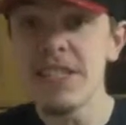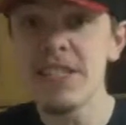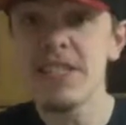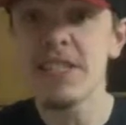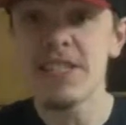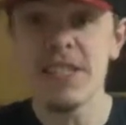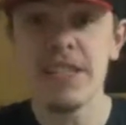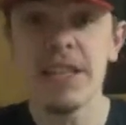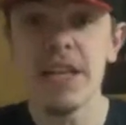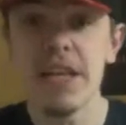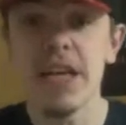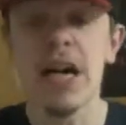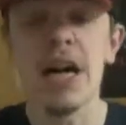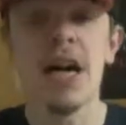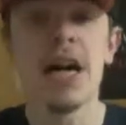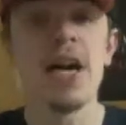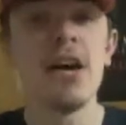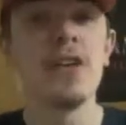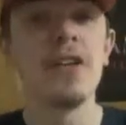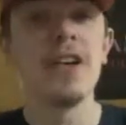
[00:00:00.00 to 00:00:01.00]
decent Selina
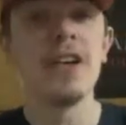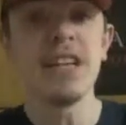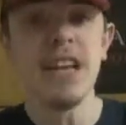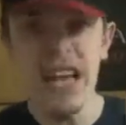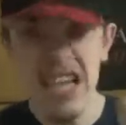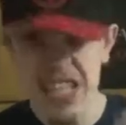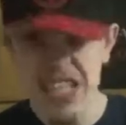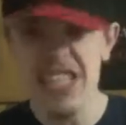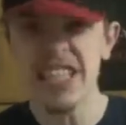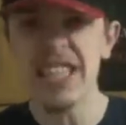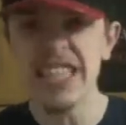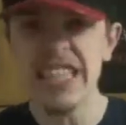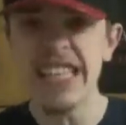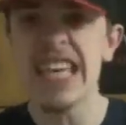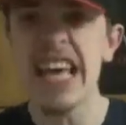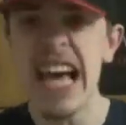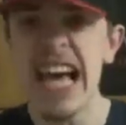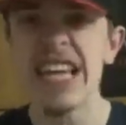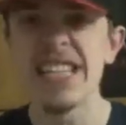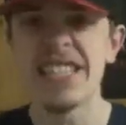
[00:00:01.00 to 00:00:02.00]
Kyle, and I actually like the
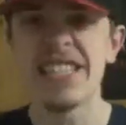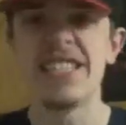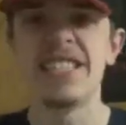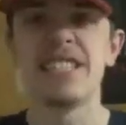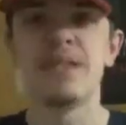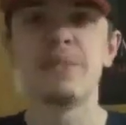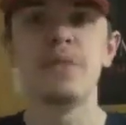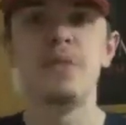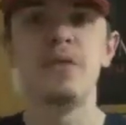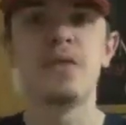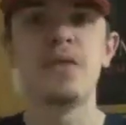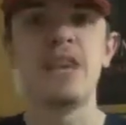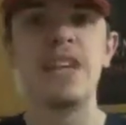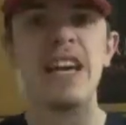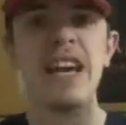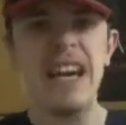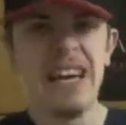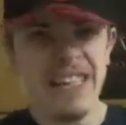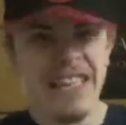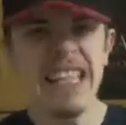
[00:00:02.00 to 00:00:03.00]
cast in this
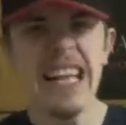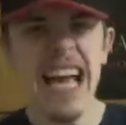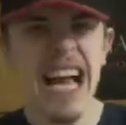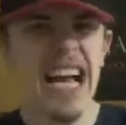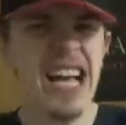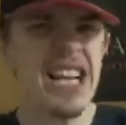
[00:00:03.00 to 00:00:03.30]
movie. The